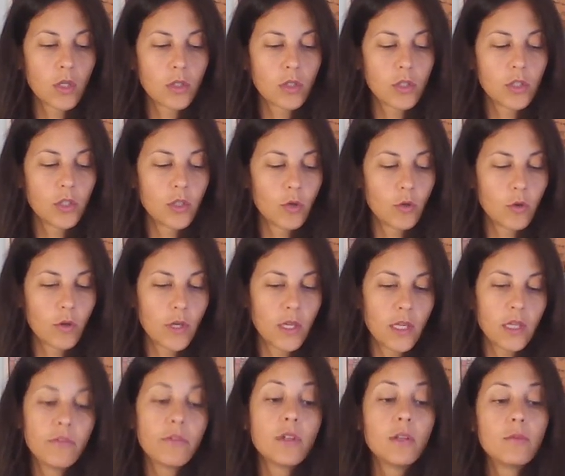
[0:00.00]
you know,
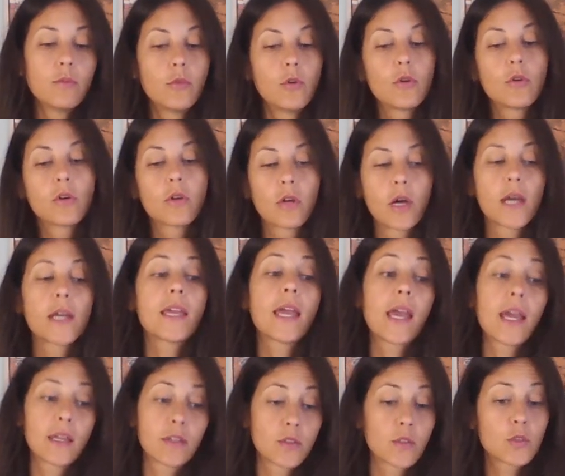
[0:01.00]
even more,
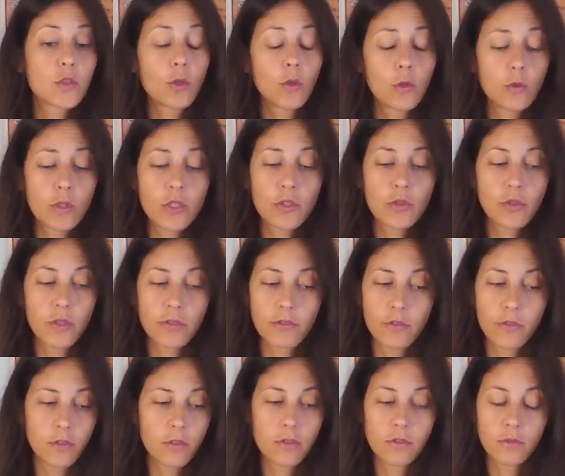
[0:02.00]
again, soul
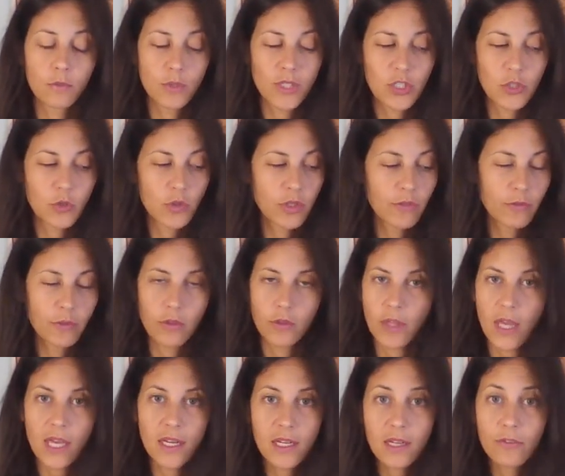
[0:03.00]
retrieval, retrieval.
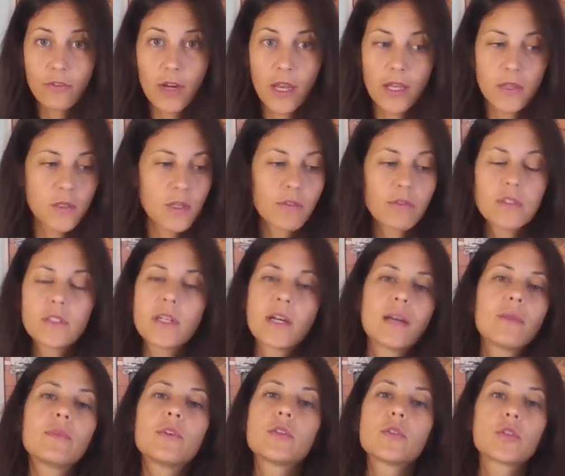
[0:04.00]
That never ends. Every
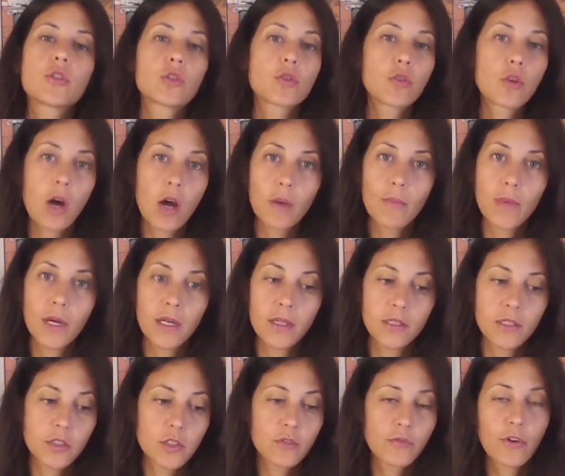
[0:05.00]
time there's trauma,
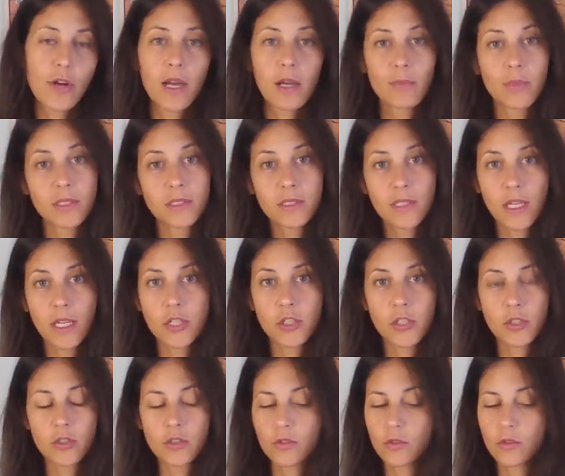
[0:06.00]
there's fragmentation.